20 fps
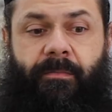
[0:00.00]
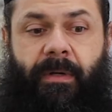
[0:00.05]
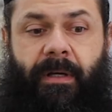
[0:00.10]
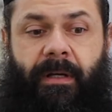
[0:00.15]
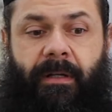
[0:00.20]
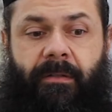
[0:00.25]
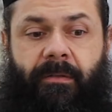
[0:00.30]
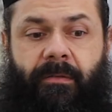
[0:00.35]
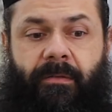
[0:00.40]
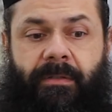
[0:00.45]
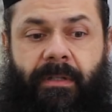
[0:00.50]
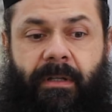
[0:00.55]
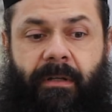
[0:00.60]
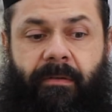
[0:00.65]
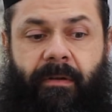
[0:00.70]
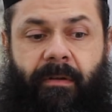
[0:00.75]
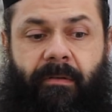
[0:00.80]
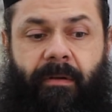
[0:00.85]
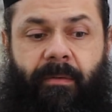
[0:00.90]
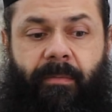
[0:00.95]
back to St.
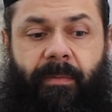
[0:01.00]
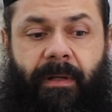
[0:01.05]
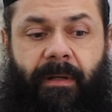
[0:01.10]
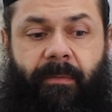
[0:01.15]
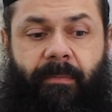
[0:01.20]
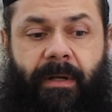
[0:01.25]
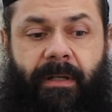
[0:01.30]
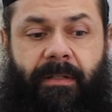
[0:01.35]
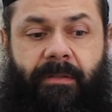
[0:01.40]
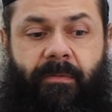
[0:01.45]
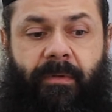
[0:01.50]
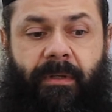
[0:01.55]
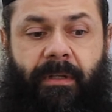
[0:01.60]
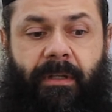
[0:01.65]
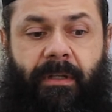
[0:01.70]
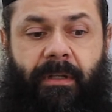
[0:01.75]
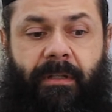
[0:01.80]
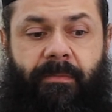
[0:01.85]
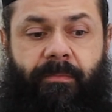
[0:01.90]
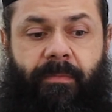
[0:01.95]
Gregory Palamas when
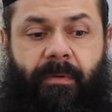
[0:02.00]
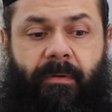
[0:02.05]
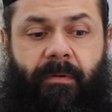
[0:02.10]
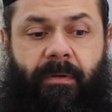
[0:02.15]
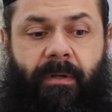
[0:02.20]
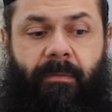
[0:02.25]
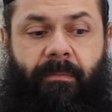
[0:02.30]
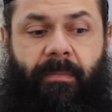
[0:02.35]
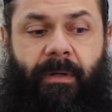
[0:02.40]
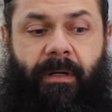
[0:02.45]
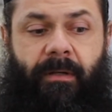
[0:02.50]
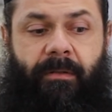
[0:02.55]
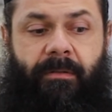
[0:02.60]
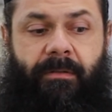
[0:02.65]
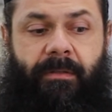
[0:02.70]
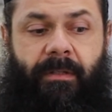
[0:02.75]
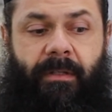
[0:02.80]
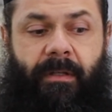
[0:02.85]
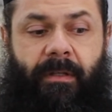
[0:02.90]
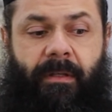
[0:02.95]
he spoke
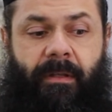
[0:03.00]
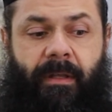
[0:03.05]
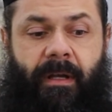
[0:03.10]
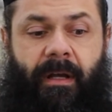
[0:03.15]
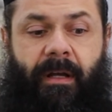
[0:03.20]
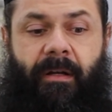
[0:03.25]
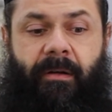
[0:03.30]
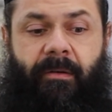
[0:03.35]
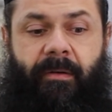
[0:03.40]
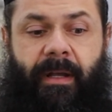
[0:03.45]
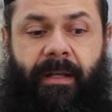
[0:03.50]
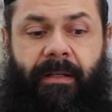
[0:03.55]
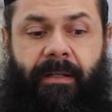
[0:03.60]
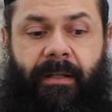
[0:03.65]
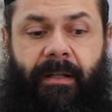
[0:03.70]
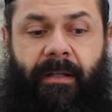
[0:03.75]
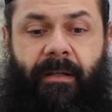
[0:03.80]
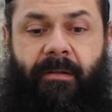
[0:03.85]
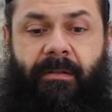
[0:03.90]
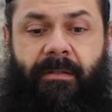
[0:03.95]
about the
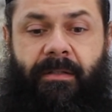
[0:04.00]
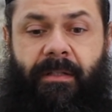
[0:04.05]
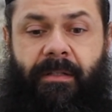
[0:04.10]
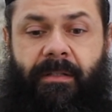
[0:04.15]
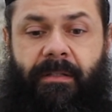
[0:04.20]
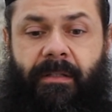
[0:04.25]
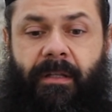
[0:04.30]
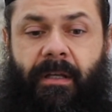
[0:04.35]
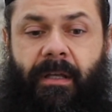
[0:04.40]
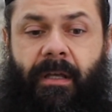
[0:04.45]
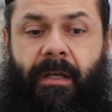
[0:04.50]
uncreated energies.